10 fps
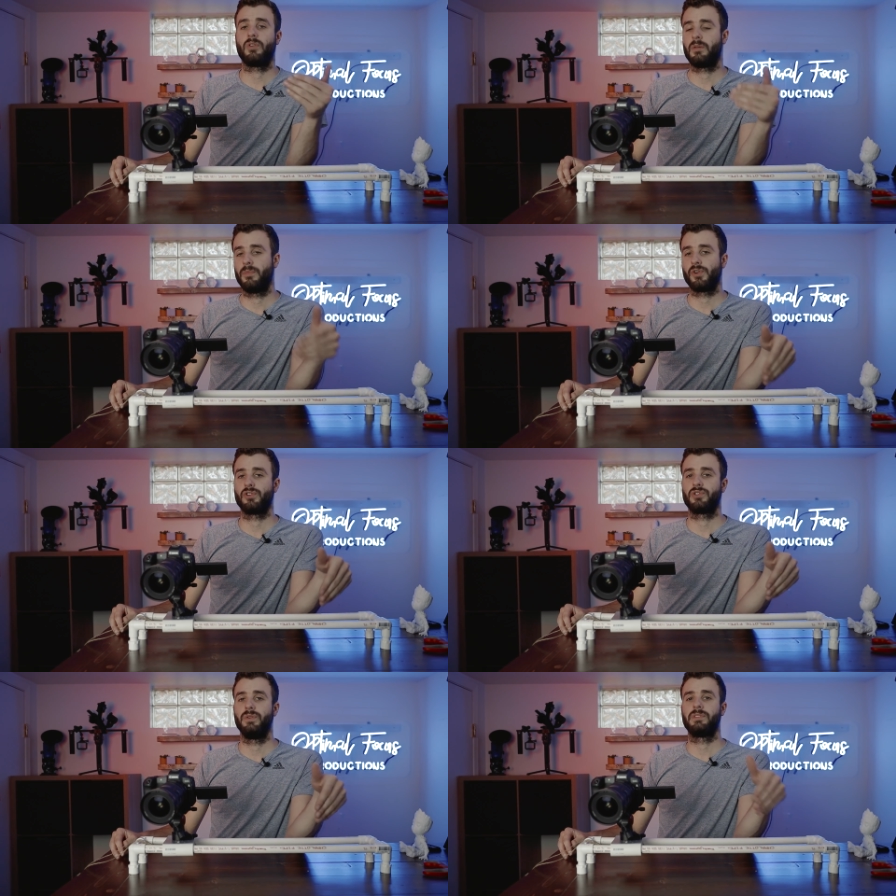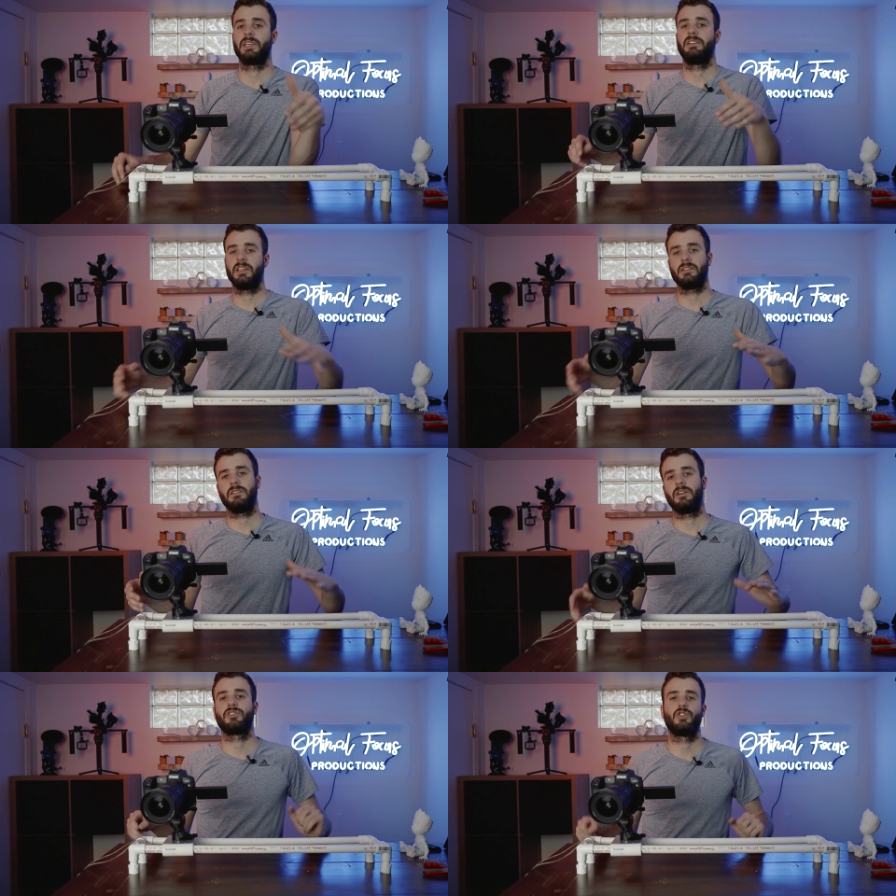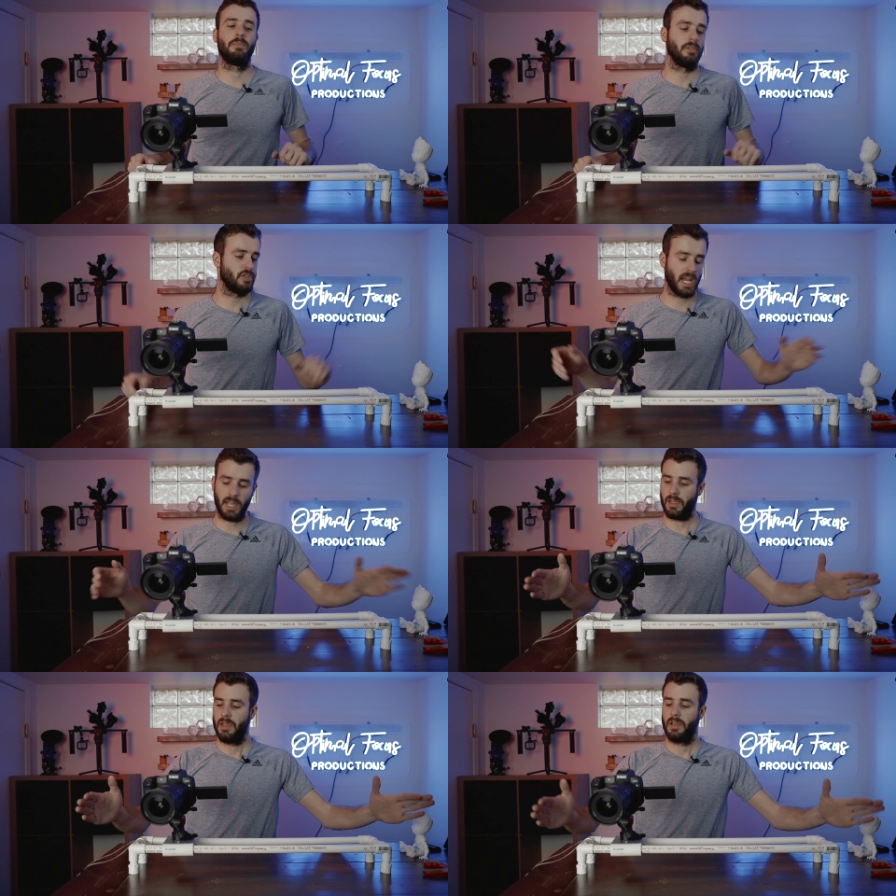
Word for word: commercial shoots that doesn't look super jank